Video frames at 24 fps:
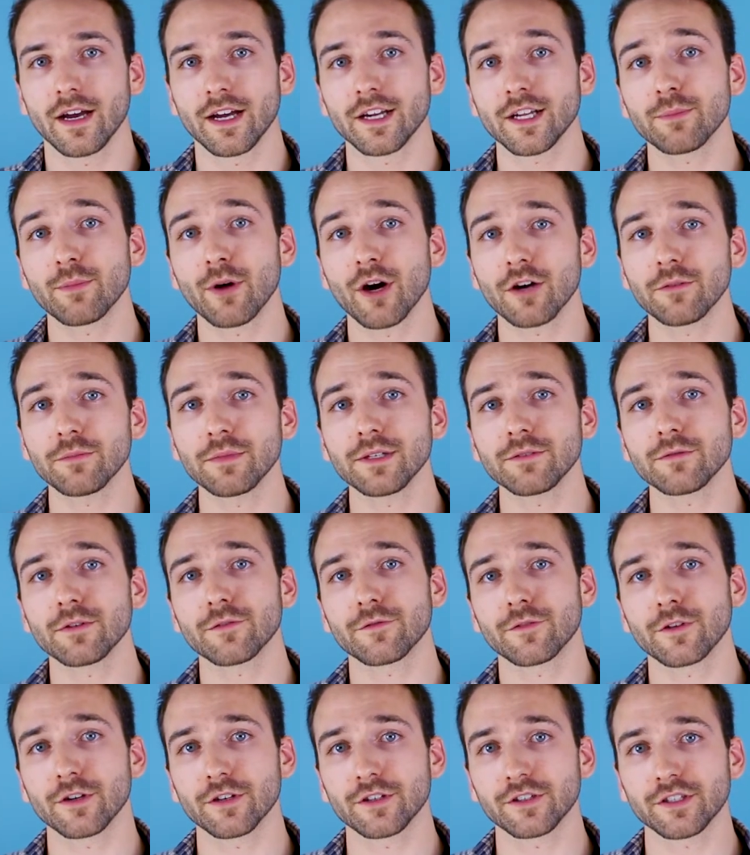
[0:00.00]
An apartment
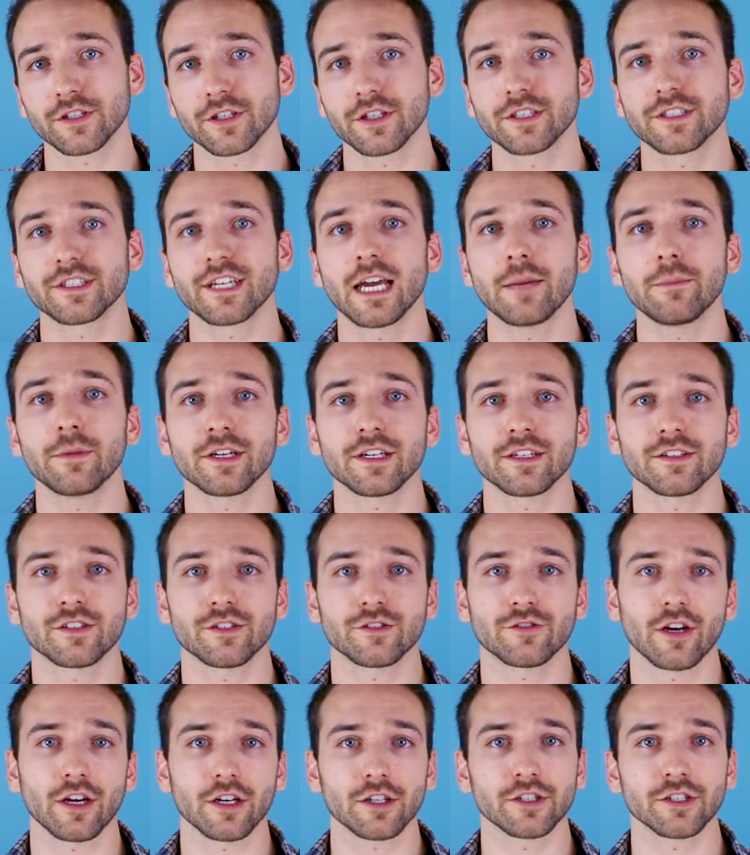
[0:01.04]
refers to the type of
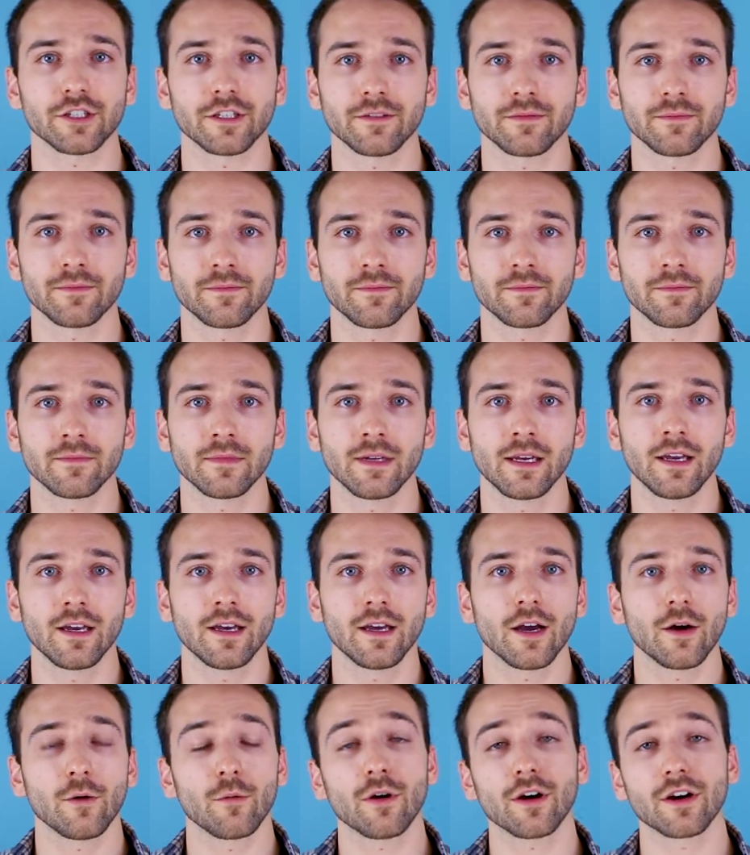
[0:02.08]
construction,
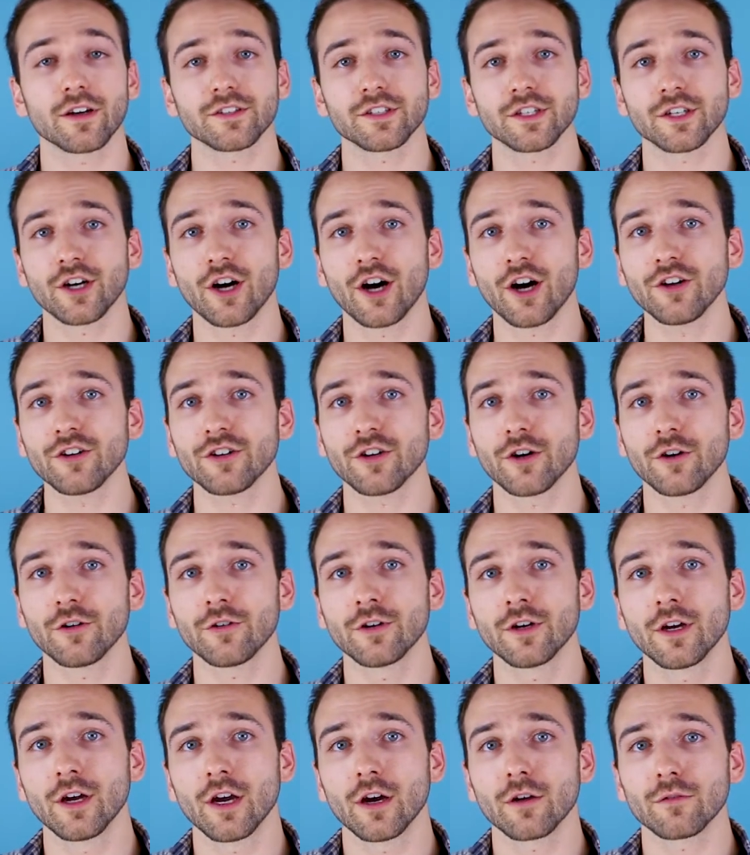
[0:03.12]
whereas a
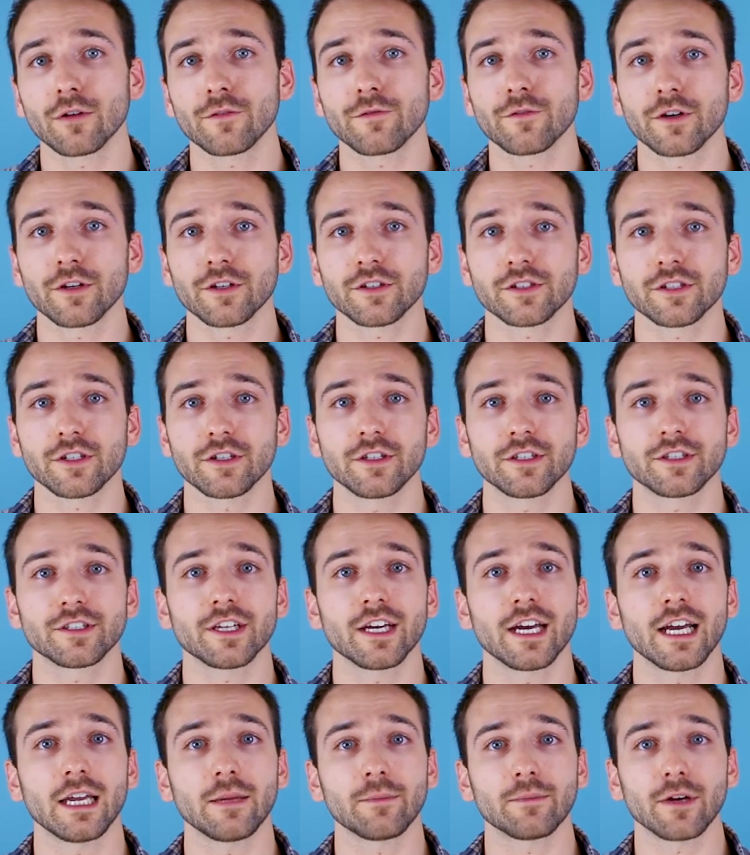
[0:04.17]
condo refers to the
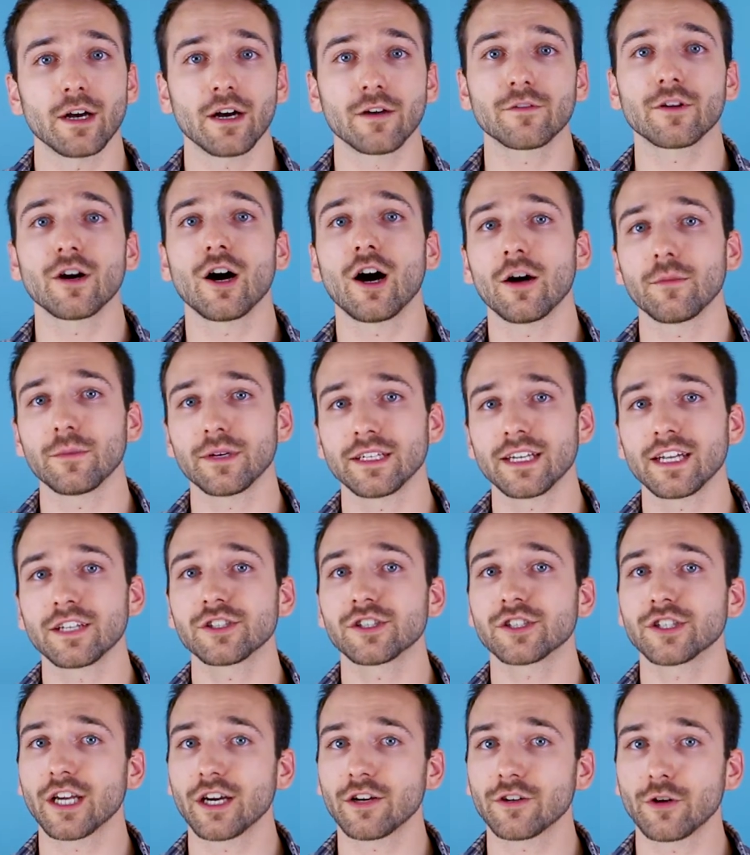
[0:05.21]
type of common and
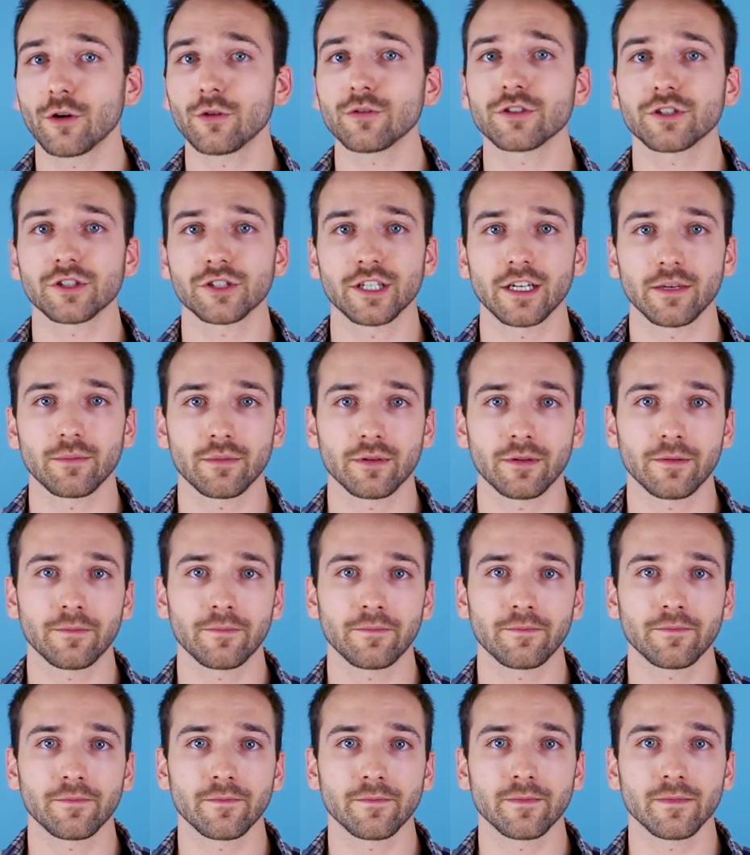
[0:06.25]
shared ownership.
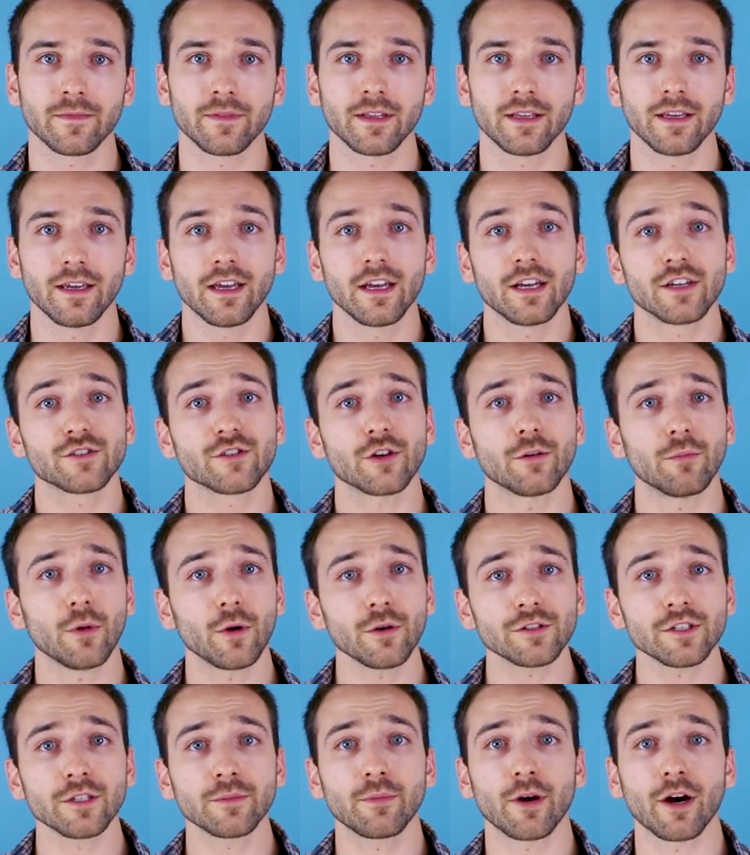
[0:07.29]
So
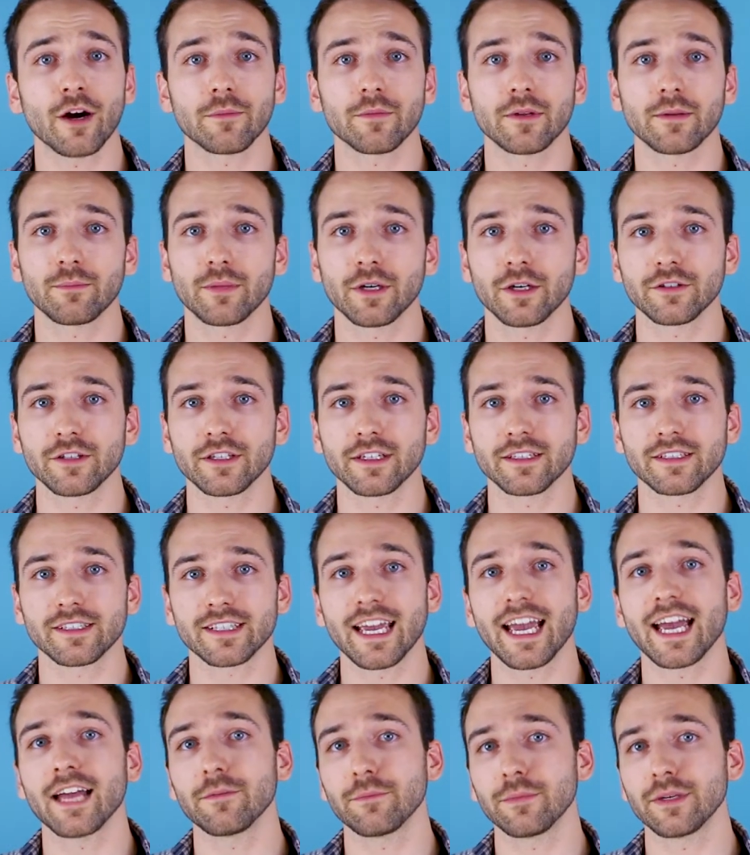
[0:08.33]
most apartment buildings
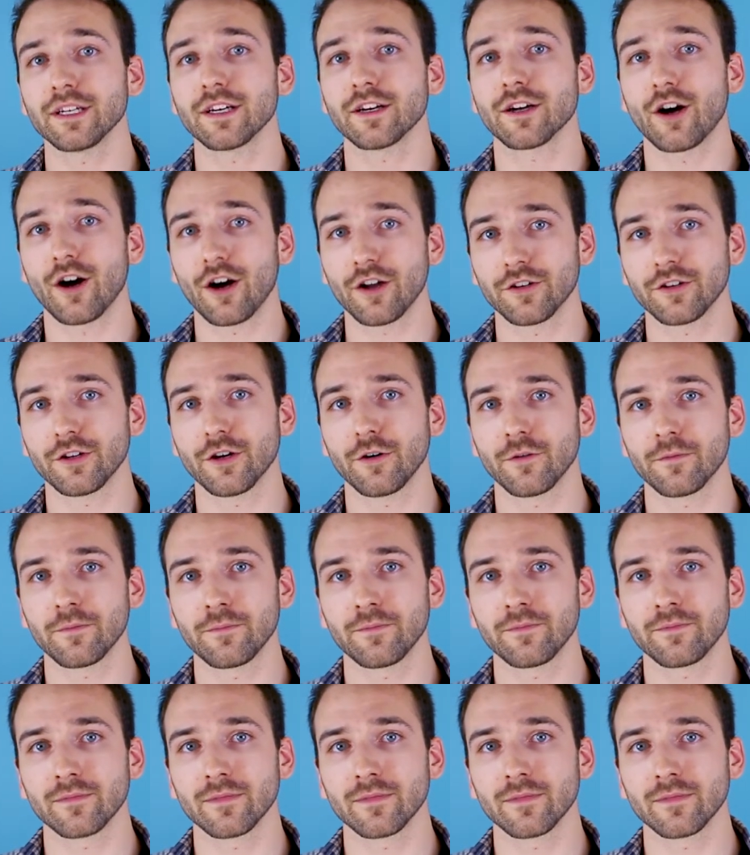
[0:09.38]
can be a condo,